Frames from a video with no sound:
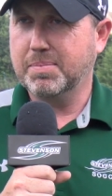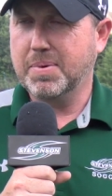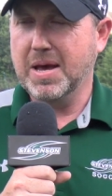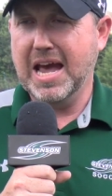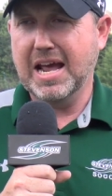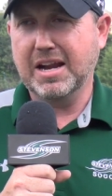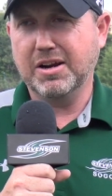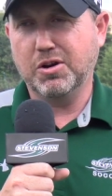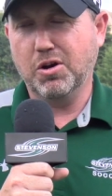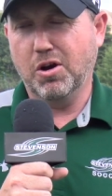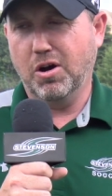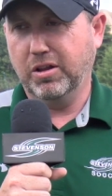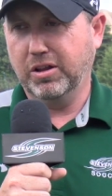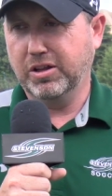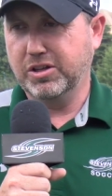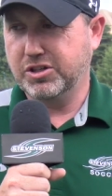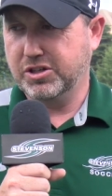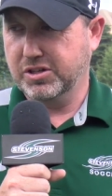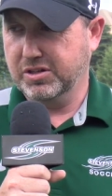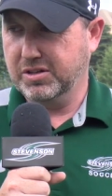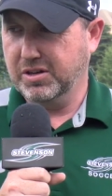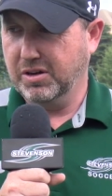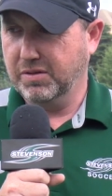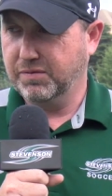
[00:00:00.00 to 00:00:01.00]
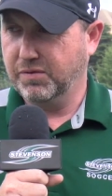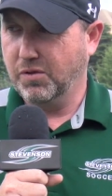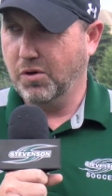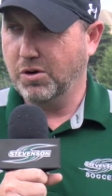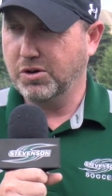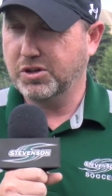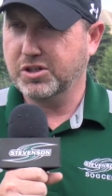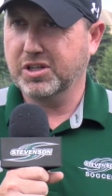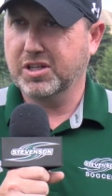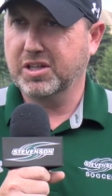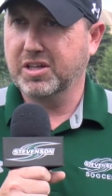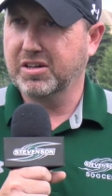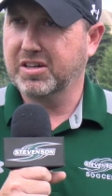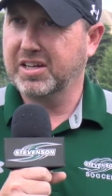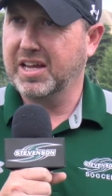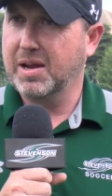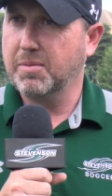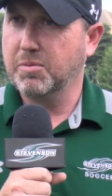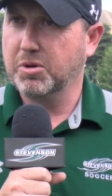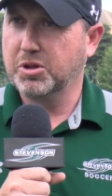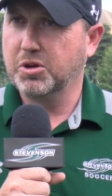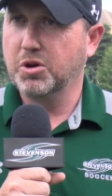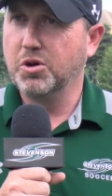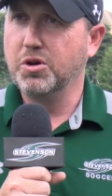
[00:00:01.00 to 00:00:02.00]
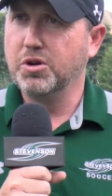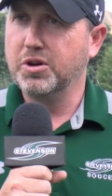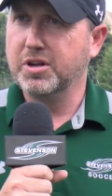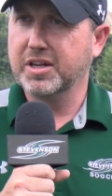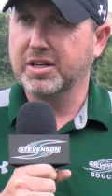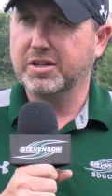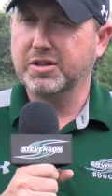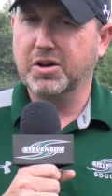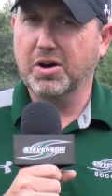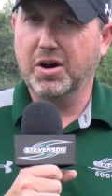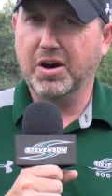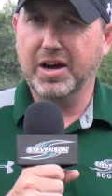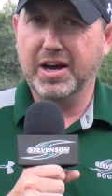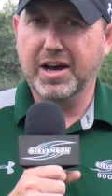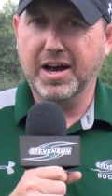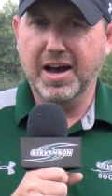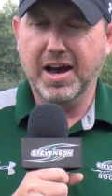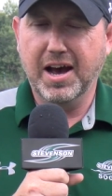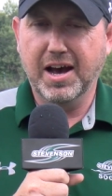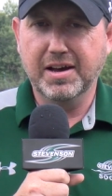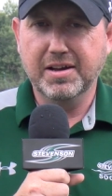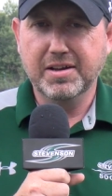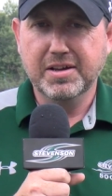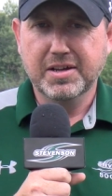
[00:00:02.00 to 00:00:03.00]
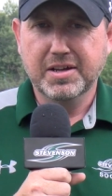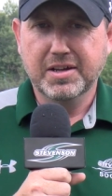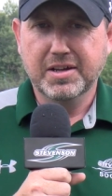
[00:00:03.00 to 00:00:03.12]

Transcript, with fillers: Penn College, had, unfortunately, their game with Hood had got uh,